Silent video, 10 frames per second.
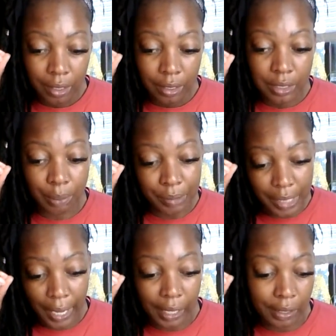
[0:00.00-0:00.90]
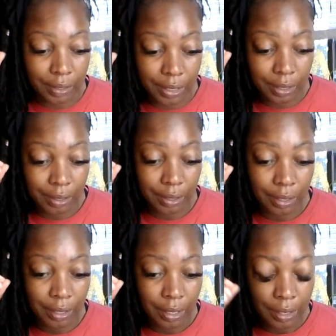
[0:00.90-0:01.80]
some change
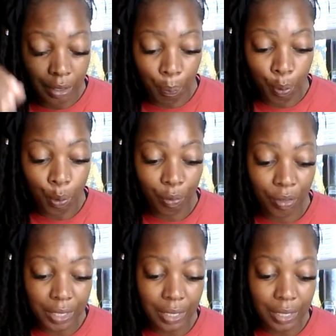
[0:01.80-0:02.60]
to pull this